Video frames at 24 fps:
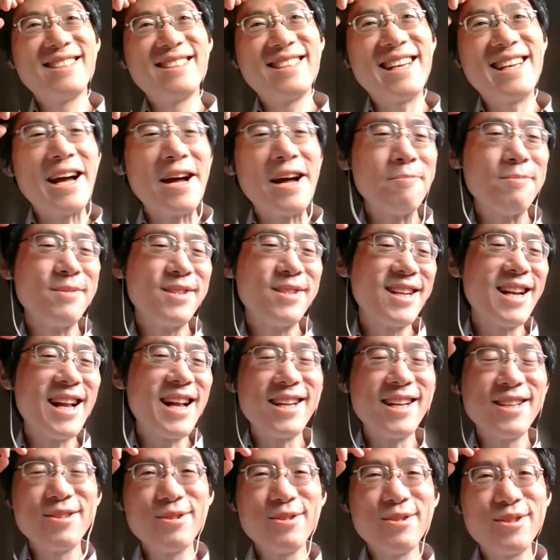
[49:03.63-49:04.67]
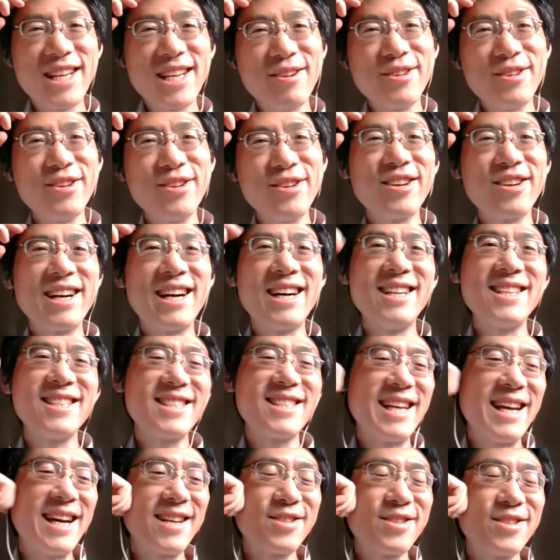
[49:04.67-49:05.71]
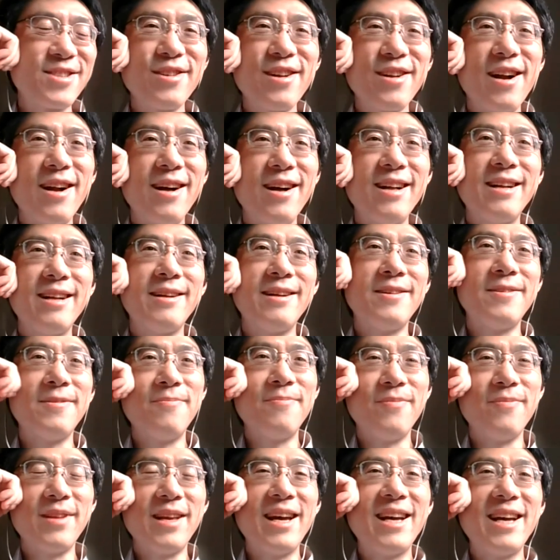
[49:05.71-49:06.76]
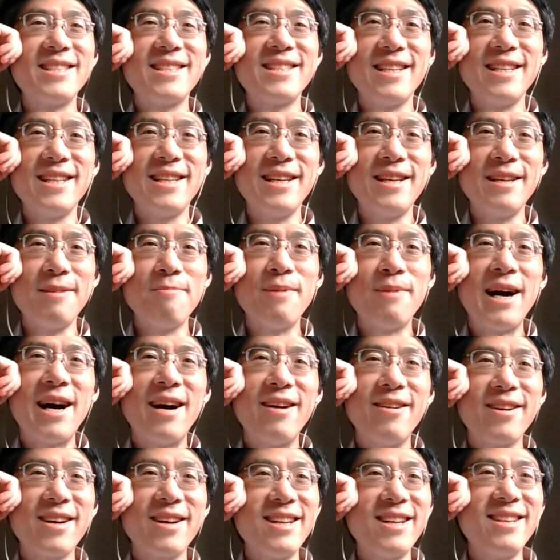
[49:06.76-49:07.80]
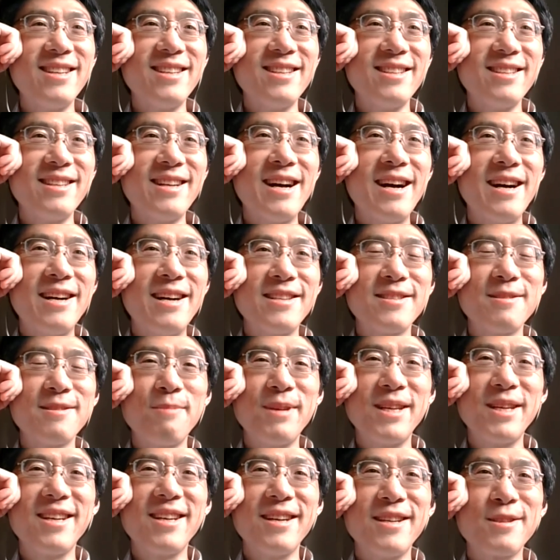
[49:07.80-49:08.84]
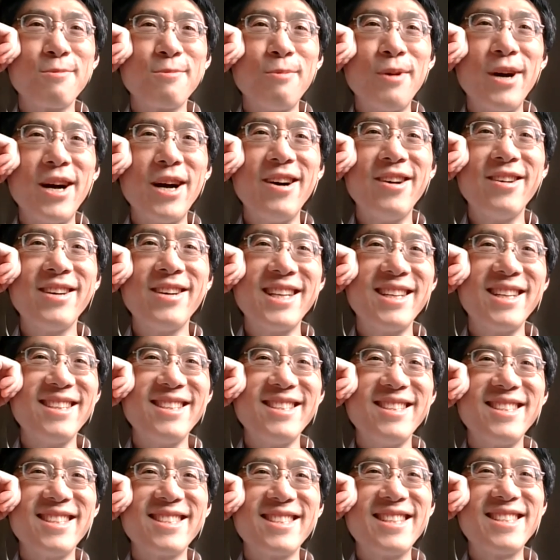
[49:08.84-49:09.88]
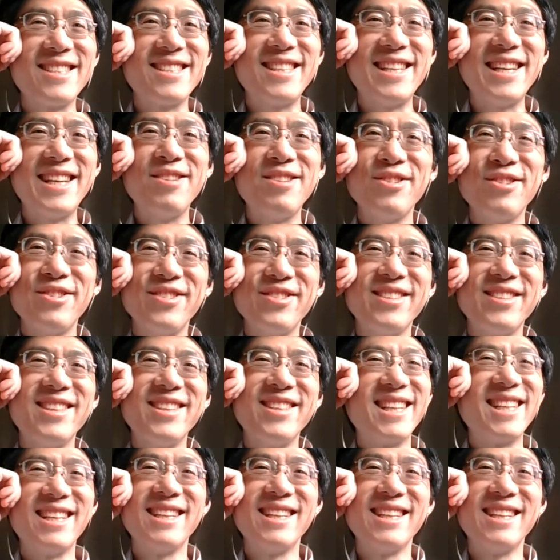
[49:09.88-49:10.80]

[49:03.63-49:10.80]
Yeah, I'm delighted to tell you guys actually um, ACD Bio gonna uh, speak as well, and uh, just uh, stay tuned.